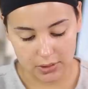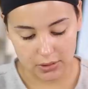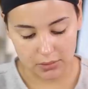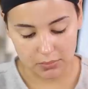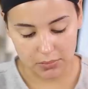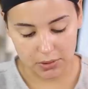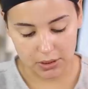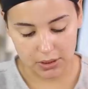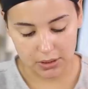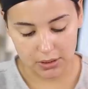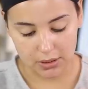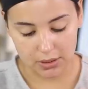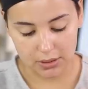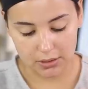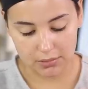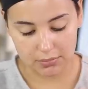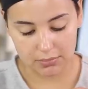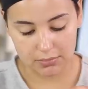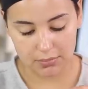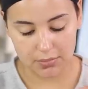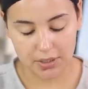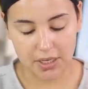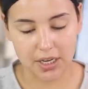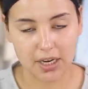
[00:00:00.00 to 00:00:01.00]
Oh my god.
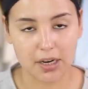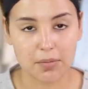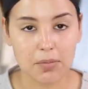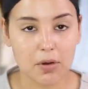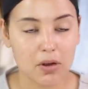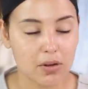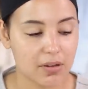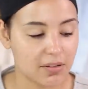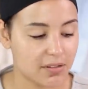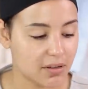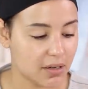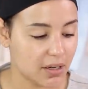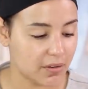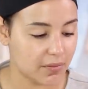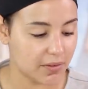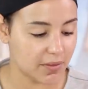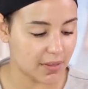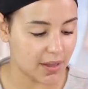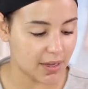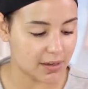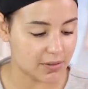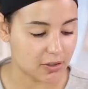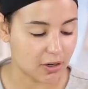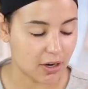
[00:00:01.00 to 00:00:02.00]
Caramel isn't even
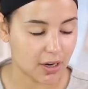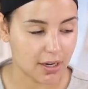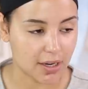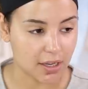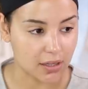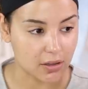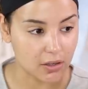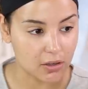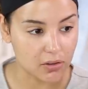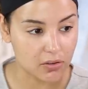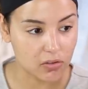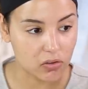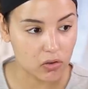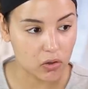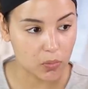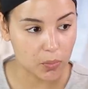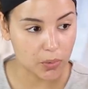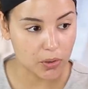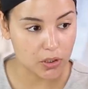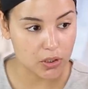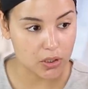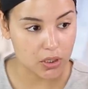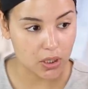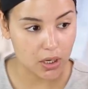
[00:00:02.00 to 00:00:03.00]
that dark. It looks
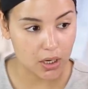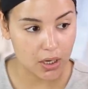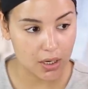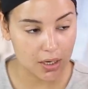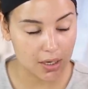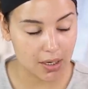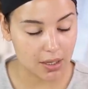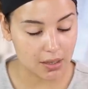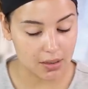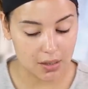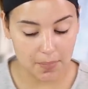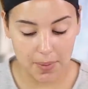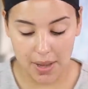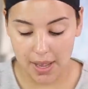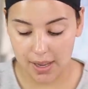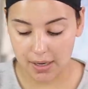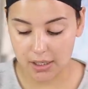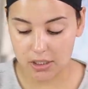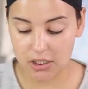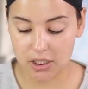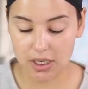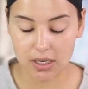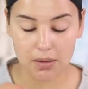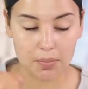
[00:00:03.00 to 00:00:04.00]
super dark in the
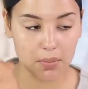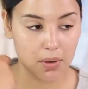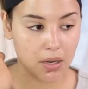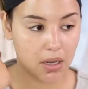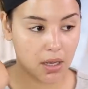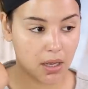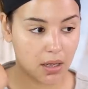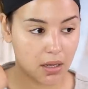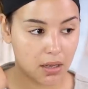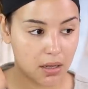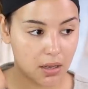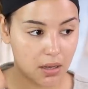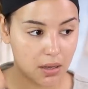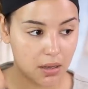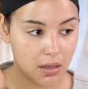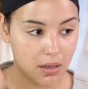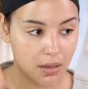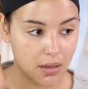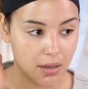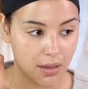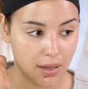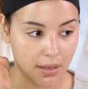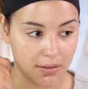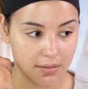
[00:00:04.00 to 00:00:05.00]
packaging, but
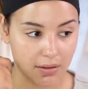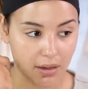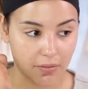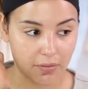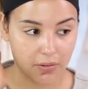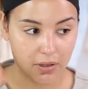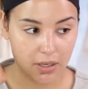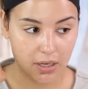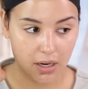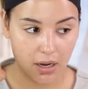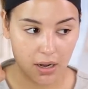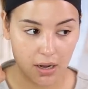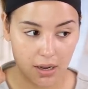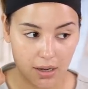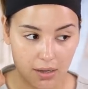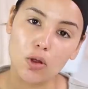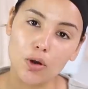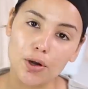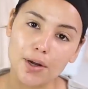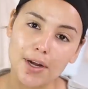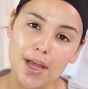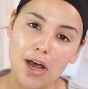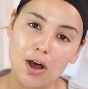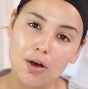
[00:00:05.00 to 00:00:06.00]
it's definitely not.
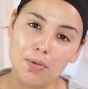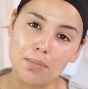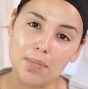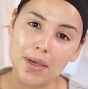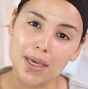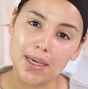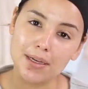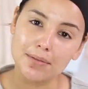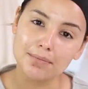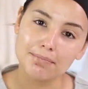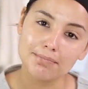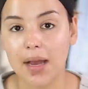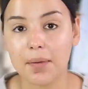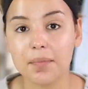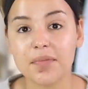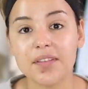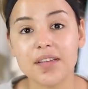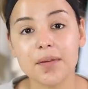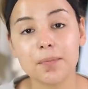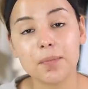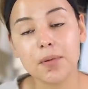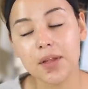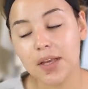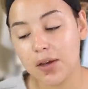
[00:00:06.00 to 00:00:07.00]
Lord help me. I'm
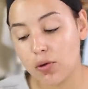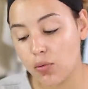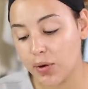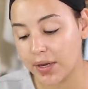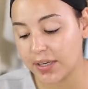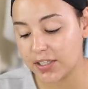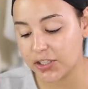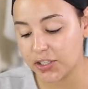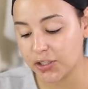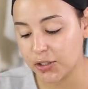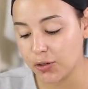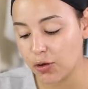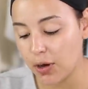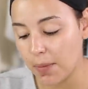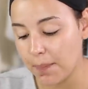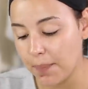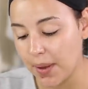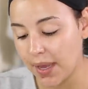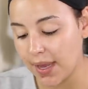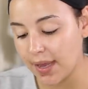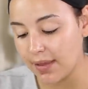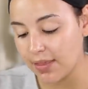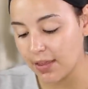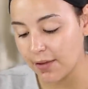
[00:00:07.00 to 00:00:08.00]
simply going to
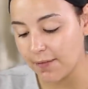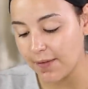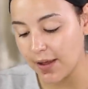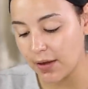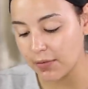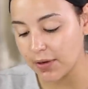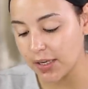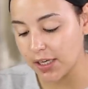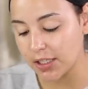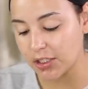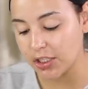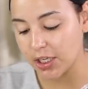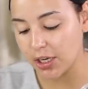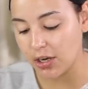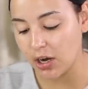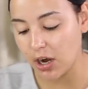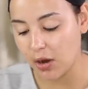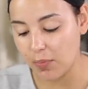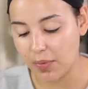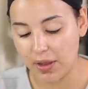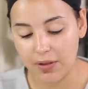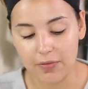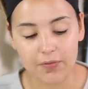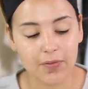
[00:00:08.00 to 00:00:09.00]
paint the foundation
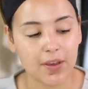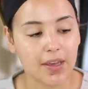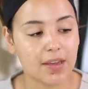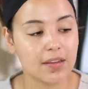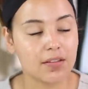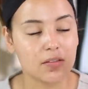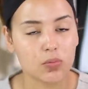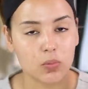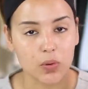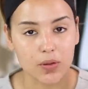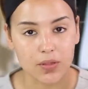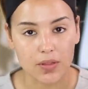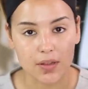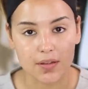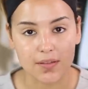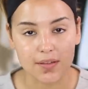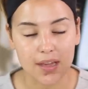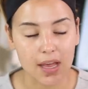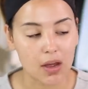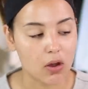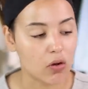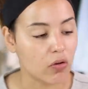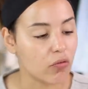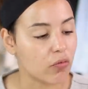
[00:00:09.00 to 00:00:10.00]
on my face with this
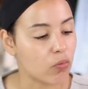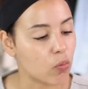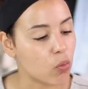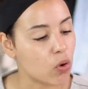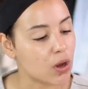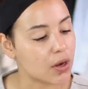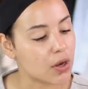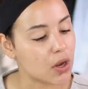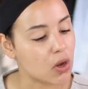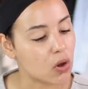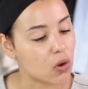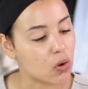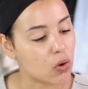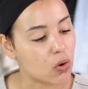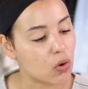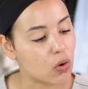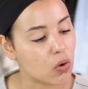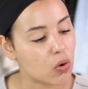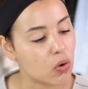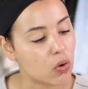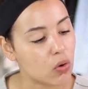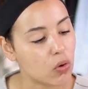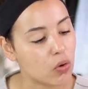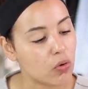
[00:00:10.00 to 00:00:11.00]
e l f one
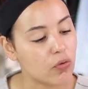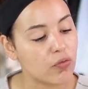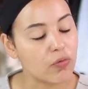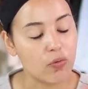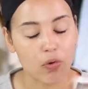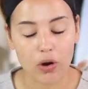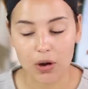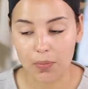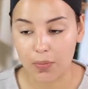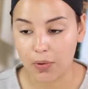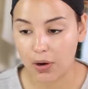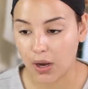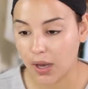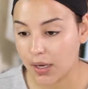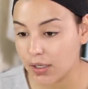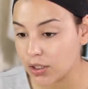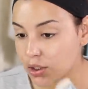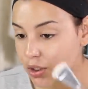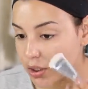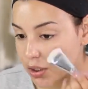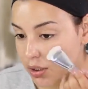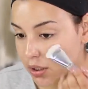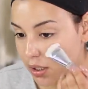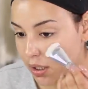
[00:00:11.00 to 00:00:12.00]
oh four brush.